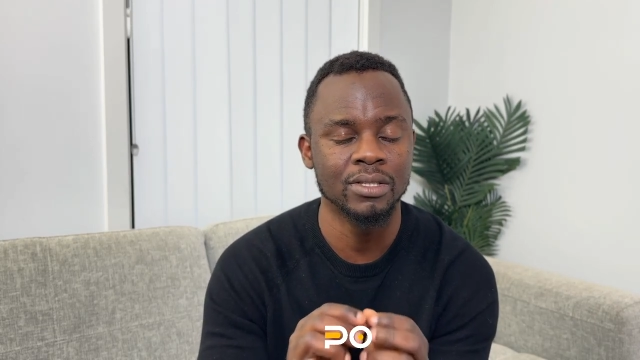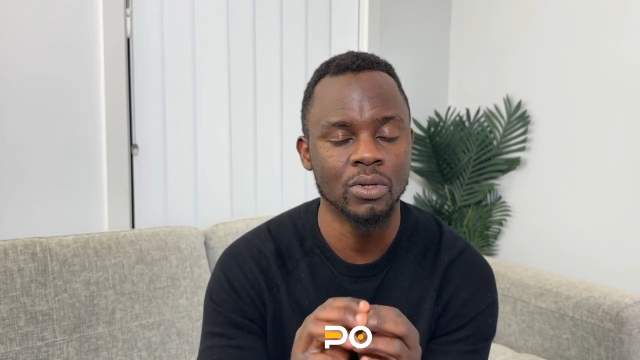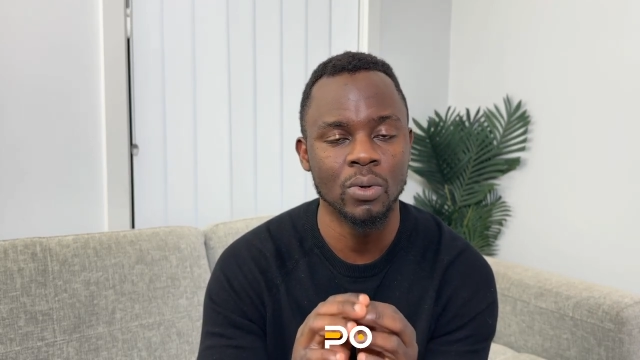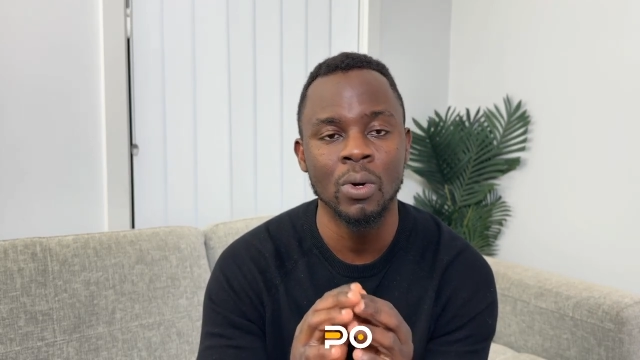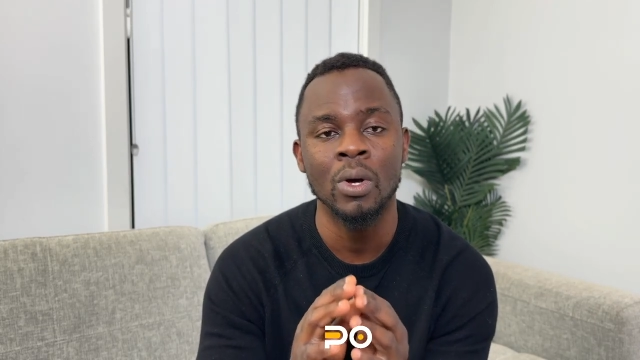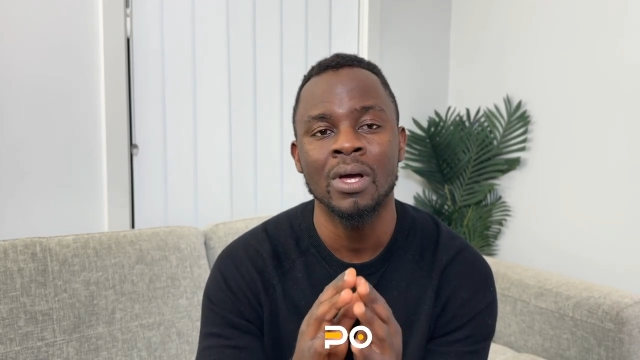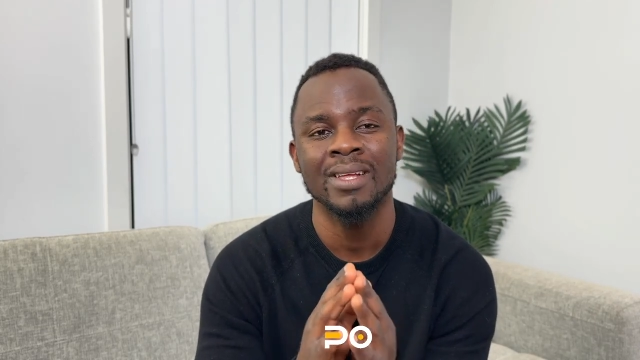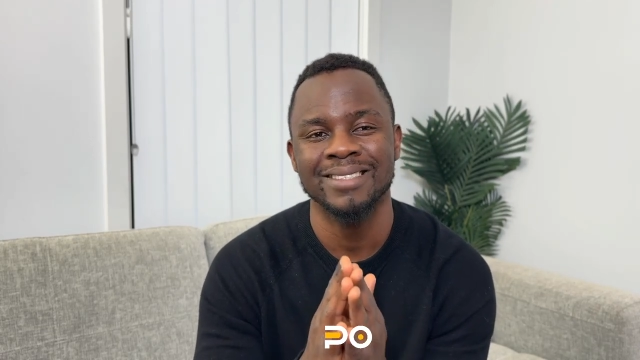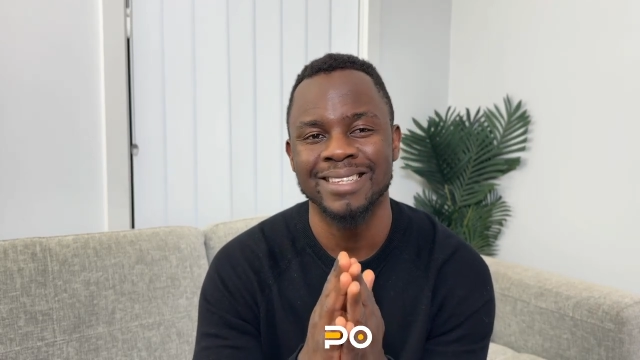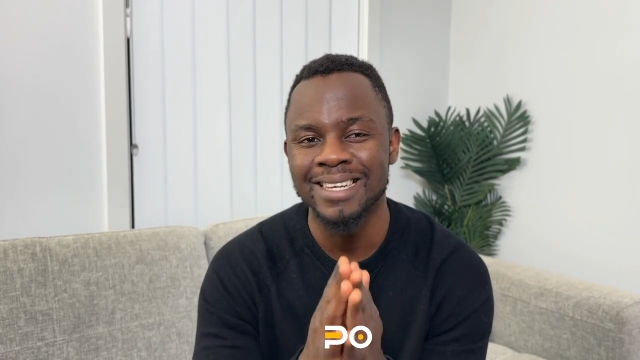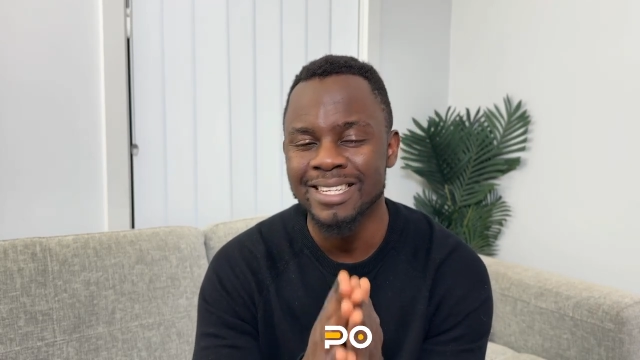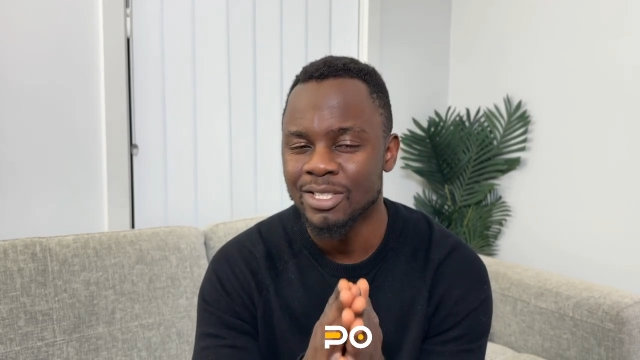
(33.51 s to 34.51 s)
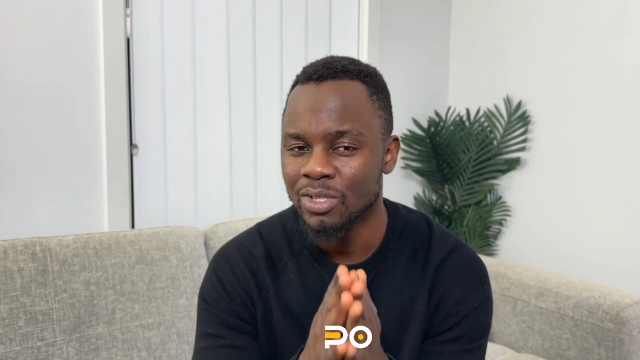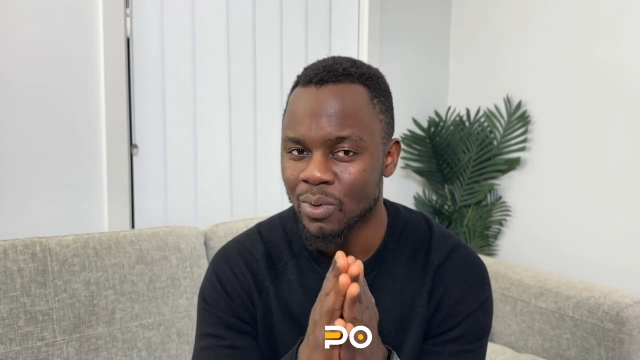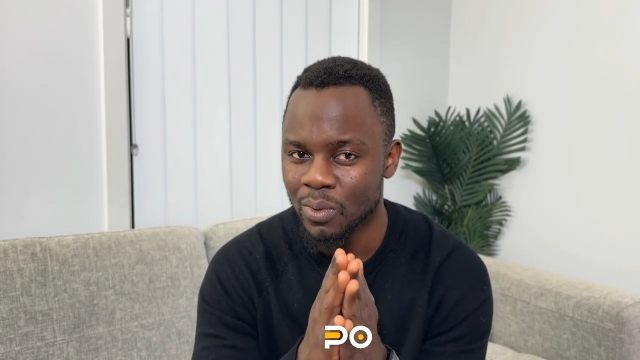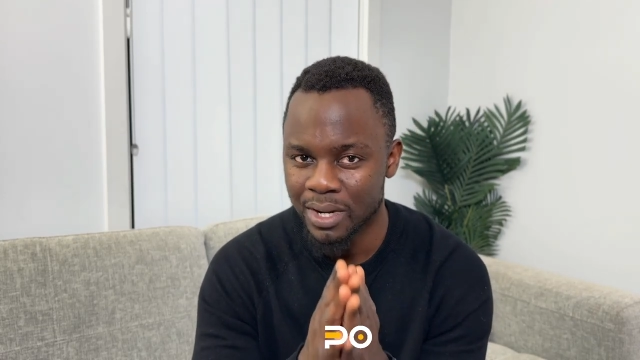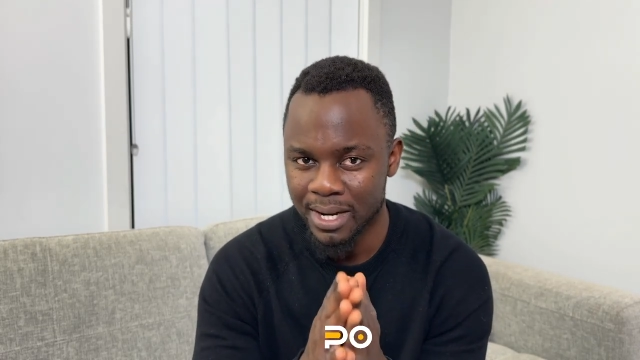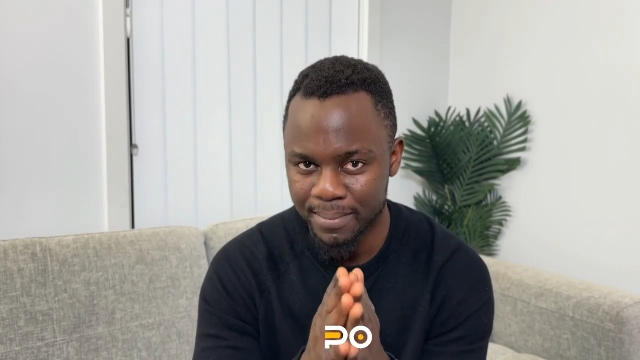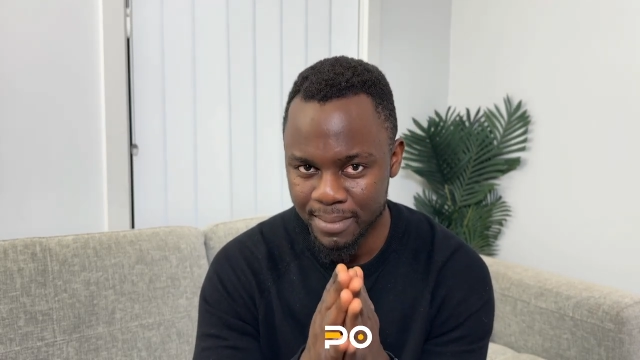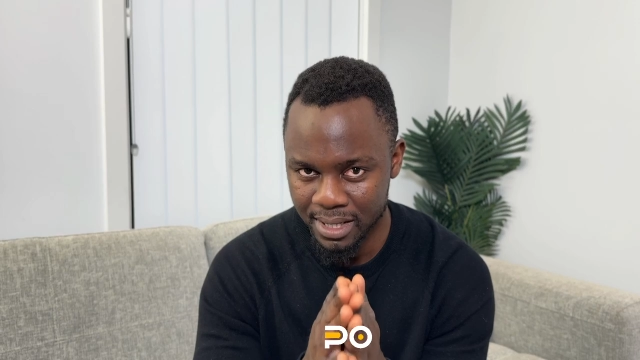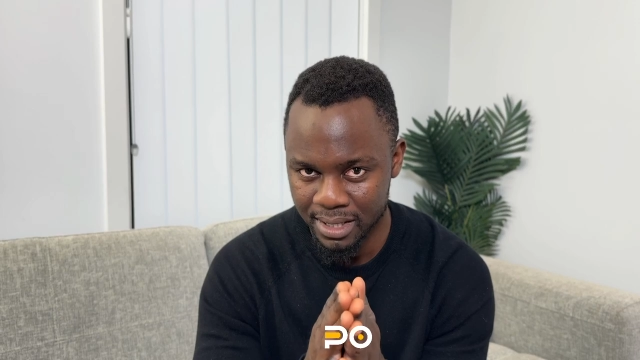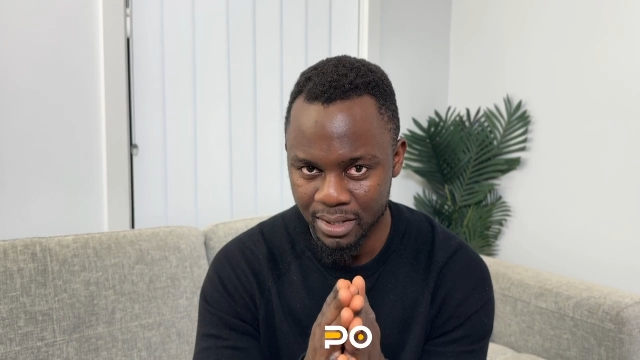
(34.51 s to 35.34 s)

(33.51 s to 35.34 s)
No, that is not what I mean.